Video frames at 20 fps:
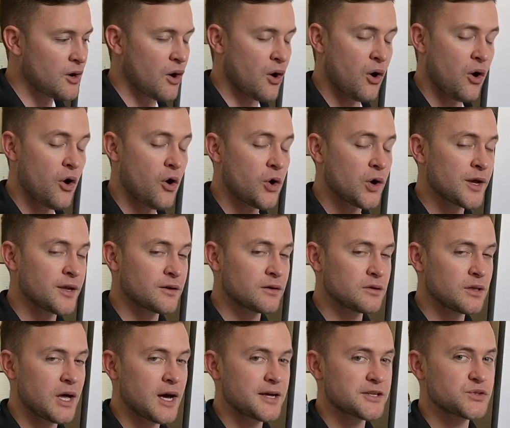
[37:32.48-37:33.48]
All
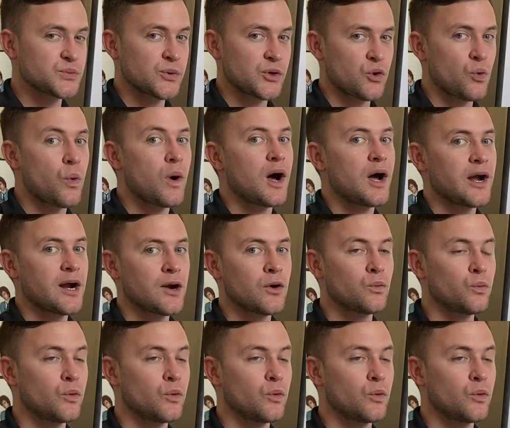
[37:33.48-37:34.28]
interlocks require